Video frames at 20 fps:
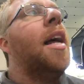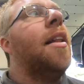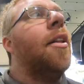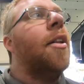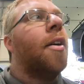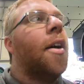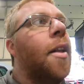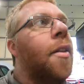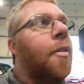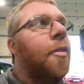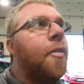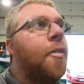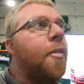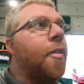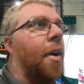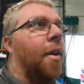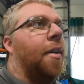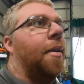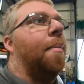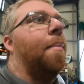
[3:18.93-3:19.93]
had a look at the
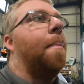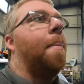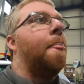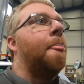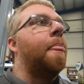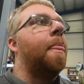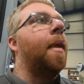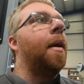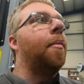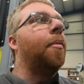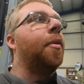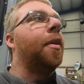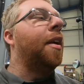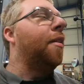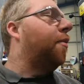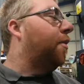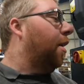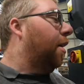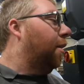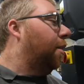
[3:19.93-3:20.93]
front and what
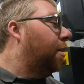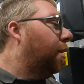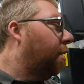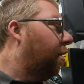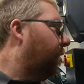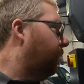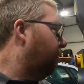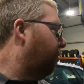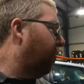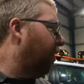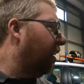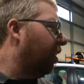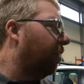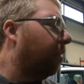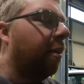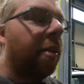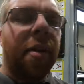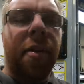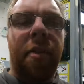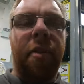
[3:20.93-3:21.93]
they've done. I figured
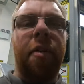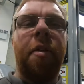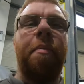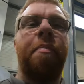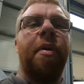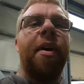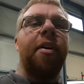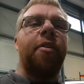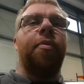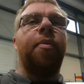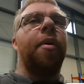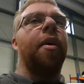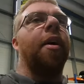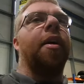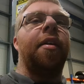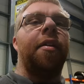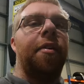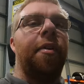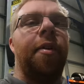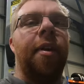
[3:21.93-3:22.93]
the brakes
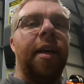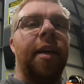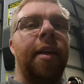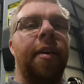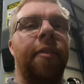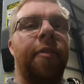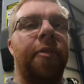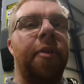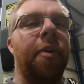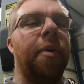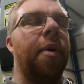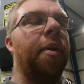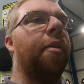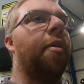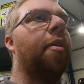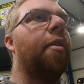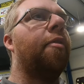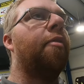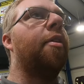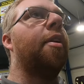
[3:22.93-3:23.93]
work, they're not leaking
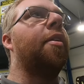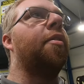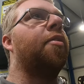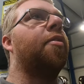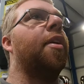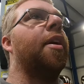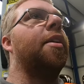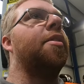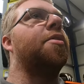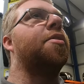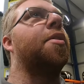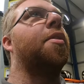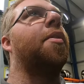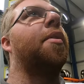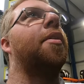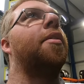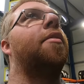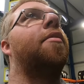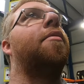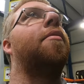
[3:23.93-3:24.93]
fluid. Really strange. So
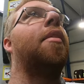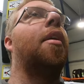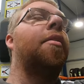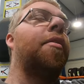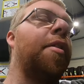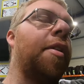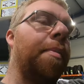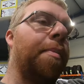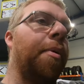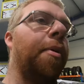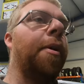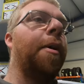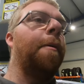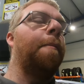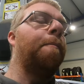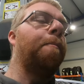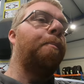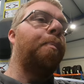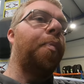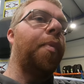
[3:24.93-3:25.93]
I undid the
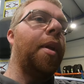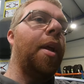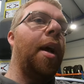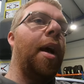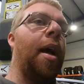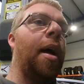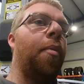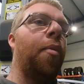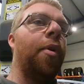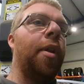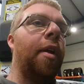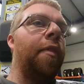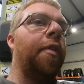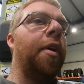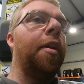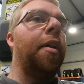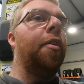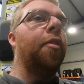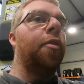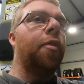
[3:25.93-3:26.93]
bonnet, and what they've
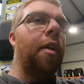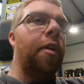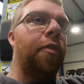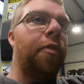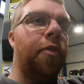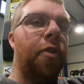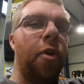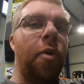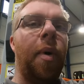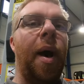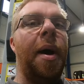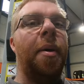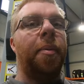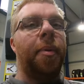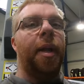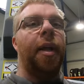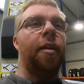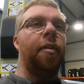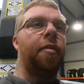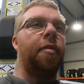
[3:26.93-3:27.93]
done is there's two
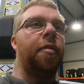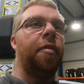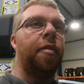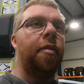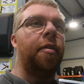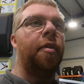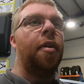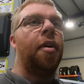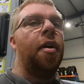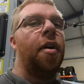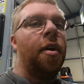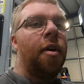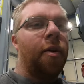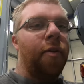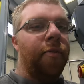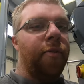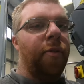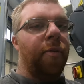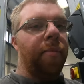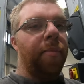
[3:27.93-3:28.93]
outlets
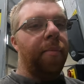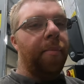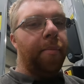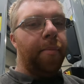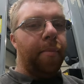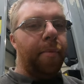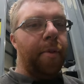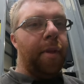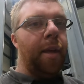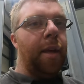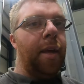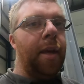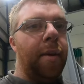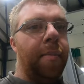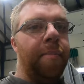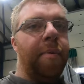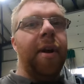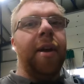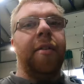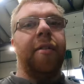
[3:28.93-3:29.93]
from
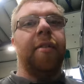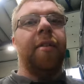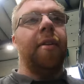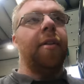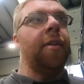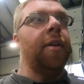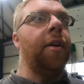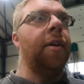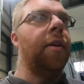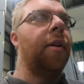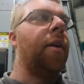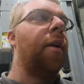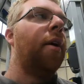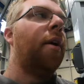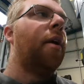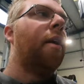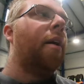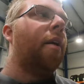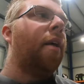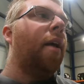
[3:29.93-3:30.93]
the brake cylinder
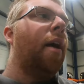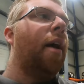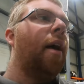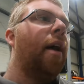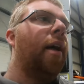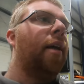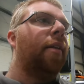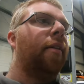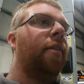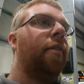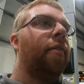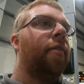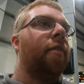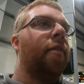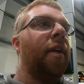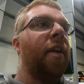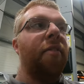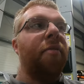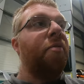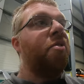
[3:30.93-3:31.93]
and
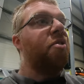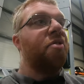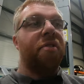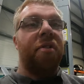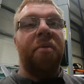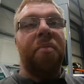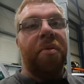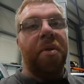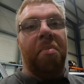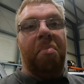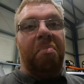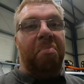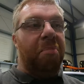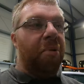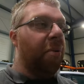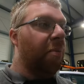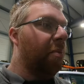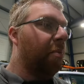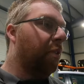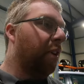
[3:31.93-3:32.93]
they've just looped them
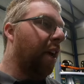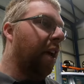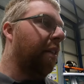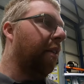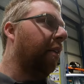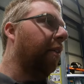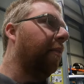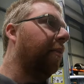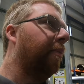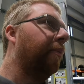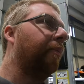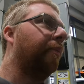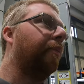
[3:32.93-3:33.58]
together.